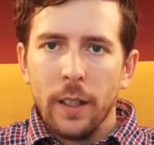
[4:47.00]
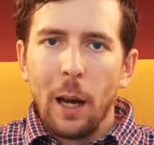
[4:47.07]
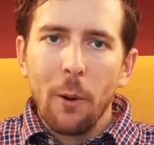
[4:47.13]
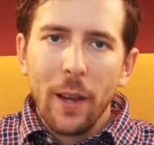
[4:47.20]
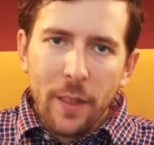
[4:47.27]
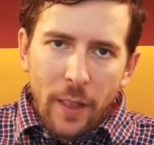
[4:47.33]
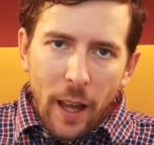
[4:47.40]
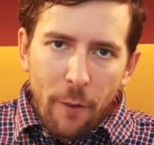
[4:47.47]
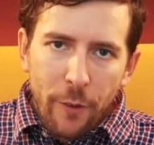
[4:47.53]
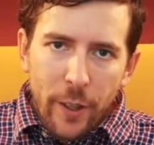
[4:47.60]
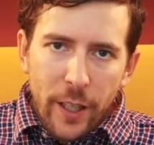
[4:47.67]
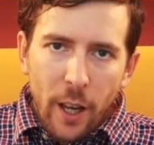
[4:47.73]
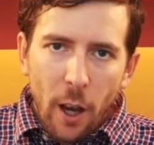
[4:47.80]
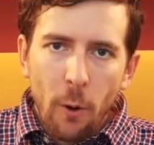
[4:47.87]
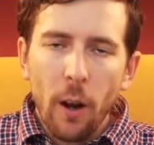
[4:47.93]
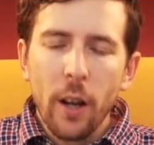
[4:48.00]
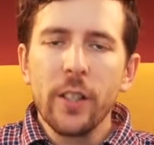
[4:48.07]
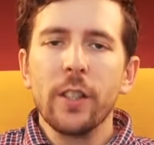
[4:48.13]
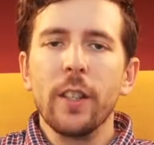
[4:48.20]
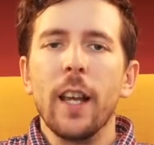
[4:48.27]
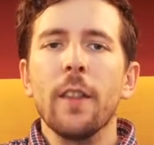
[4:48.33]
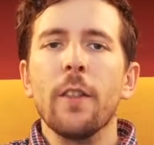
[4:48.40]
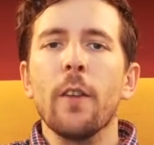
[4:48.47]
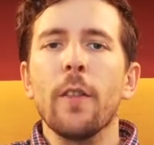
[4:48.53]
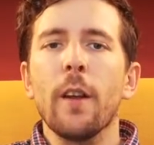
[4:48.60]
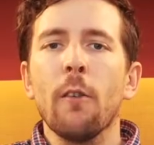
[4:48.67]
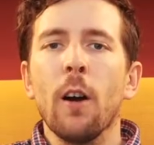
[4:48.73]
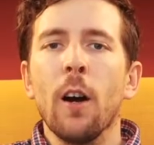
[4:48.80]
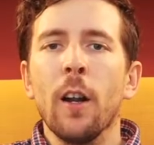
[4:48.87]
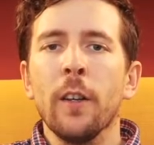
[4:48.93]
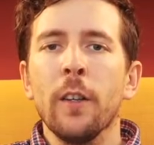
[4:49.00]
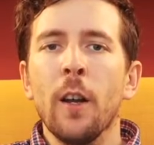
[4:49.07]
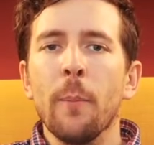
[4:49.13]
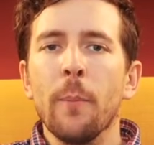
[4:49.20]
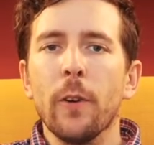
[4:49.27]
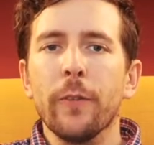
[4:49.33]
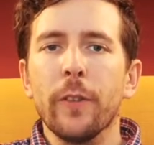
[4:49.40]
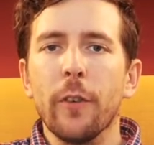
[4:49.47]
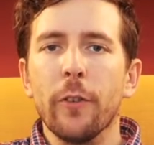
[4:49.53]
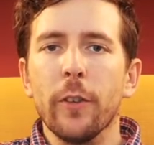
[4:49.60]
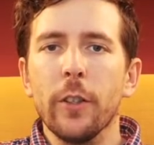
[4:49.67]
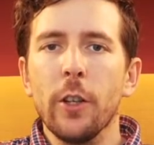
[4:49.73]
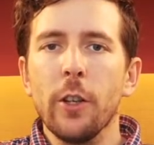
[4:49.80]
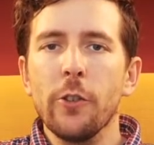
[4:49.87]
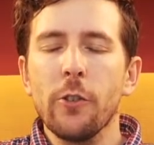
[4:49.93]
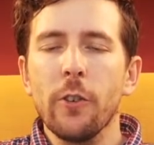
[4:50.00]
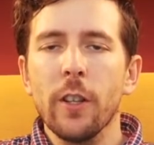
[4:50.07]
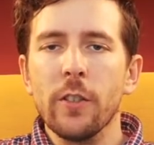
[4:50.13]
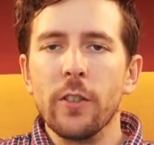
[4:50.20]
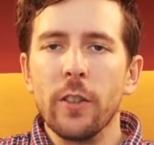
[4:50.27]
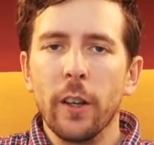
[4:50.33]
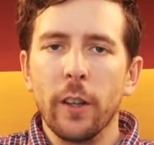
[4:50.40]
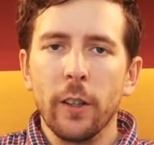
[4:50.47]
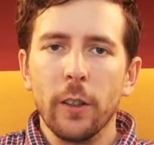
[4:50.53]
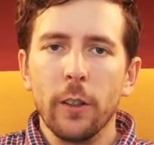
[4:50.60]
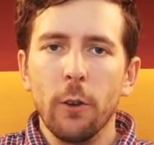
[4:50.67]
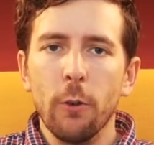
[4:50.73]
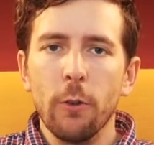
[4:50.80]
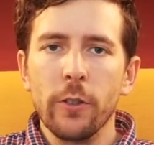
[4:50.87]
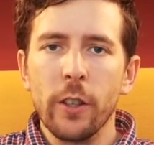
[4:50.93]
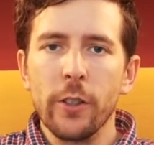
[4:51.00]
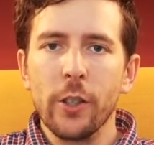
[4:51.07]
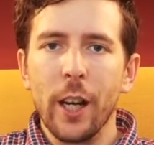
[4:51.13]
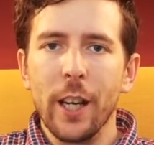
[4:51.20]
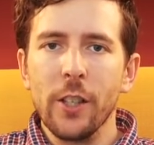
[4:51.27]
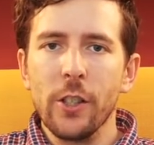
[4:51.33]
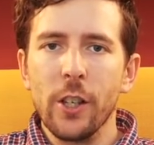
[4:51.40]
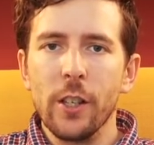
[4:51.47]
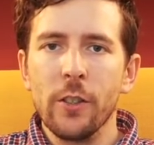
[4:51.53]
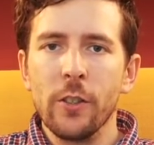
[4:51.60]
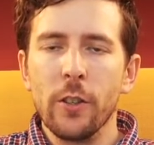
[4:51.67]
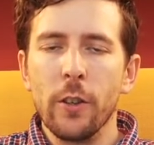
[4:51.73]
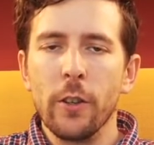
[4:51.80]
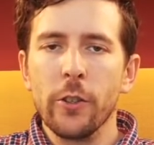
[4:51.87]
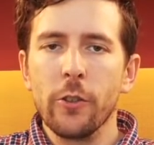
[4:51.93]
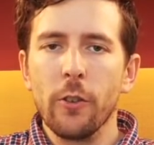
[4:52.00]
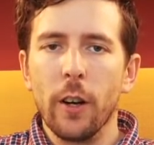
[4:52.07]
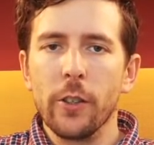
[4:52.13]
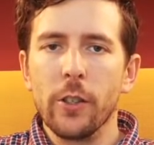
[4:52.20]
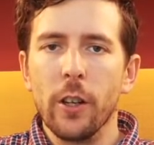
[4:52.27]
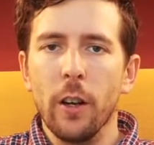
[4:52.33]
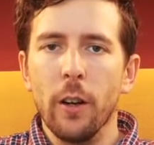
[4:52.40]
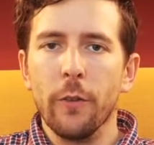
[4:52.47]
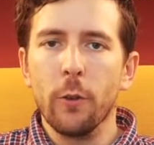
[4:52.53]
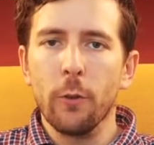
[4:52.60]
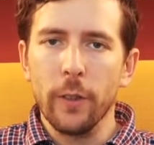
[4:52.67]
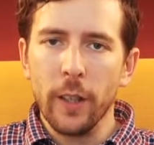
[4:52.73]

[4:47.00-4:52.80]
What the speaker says: Now in that video I state that there are a number of different nutrients that can cause changes to the structure of your